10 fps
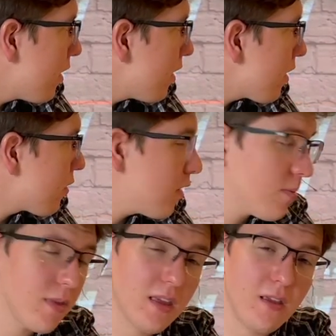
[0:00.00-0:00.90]

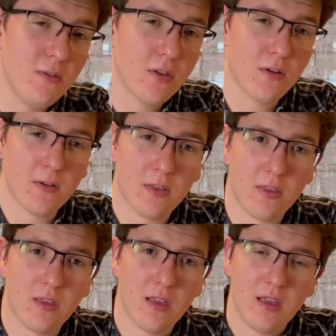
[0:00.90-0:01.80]
Christmas Eve
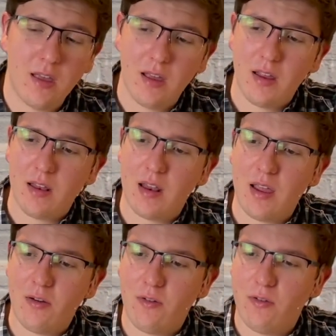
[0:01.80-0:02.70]
service.
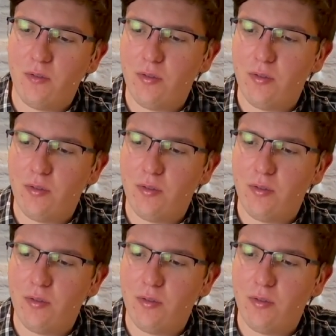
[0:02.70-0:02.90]
Now,